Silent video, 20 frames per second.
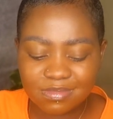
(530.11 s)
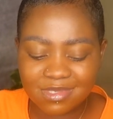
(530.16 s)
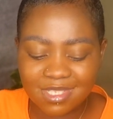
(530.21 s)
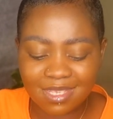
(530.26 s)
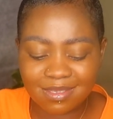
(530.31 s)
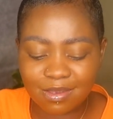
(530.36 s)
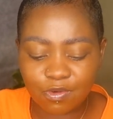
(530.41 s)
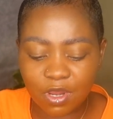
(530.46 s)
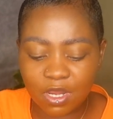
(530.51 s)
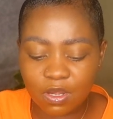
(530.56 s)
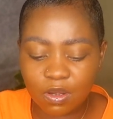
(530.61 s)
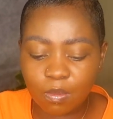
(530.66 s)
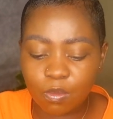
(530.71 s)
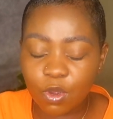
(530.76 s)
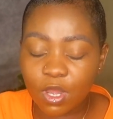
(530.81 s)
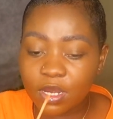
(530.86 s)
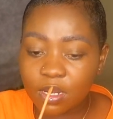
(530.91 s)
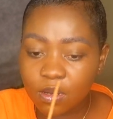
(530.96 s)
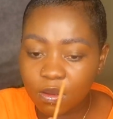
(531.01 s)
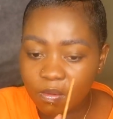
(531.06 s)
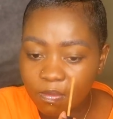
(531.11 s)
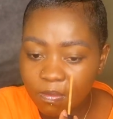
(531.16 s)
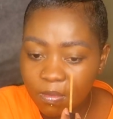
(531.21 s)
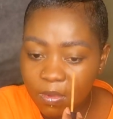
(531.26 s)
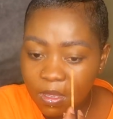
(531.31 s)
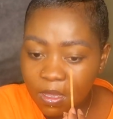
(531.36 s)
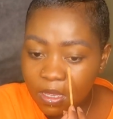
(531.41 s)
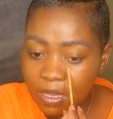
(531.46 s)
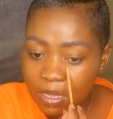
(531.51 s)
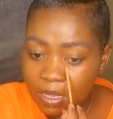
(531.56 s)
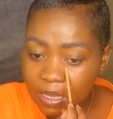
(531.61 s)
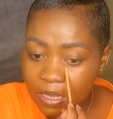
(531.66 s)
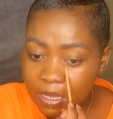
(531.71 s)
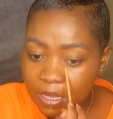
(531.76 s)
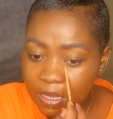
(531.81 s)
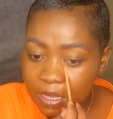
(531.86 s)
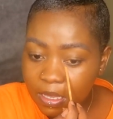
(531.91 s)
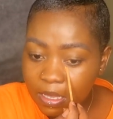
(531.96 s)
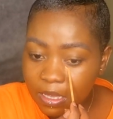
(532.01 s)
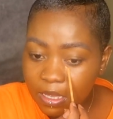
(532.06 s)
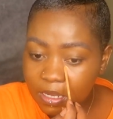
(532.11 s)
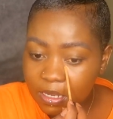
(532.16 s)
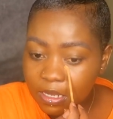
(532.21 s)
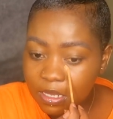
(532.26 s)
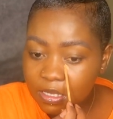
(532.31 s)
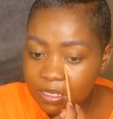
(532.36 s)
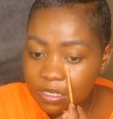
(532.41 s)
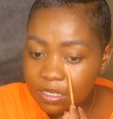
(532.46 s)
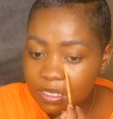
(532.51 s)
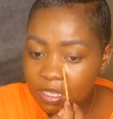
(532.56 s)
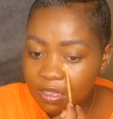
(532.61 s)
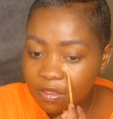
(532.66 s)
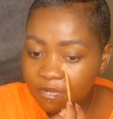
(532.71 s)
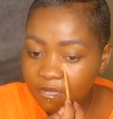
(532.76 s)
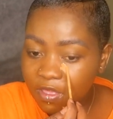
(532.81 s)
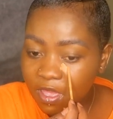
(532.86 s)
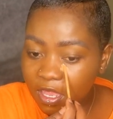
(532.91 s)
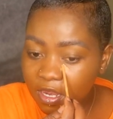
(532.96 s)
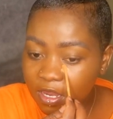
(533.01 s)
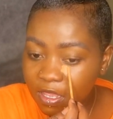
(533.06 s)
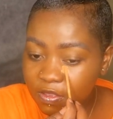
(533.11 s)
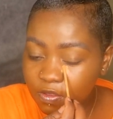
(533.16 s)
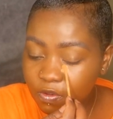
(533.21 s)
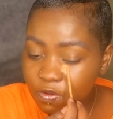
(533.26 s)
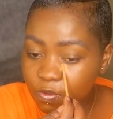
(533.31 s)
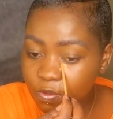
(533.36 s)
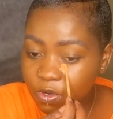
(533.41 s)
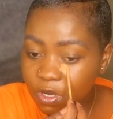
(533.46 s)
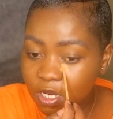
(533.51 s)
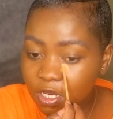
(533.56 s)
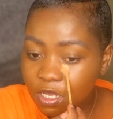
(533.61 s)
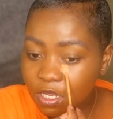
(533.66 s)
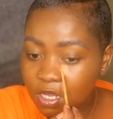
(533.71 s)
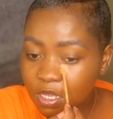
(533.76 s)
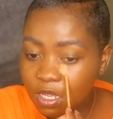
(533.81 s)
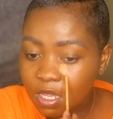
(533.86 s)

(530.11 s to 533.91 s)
Just a random one, and then see if that does not work.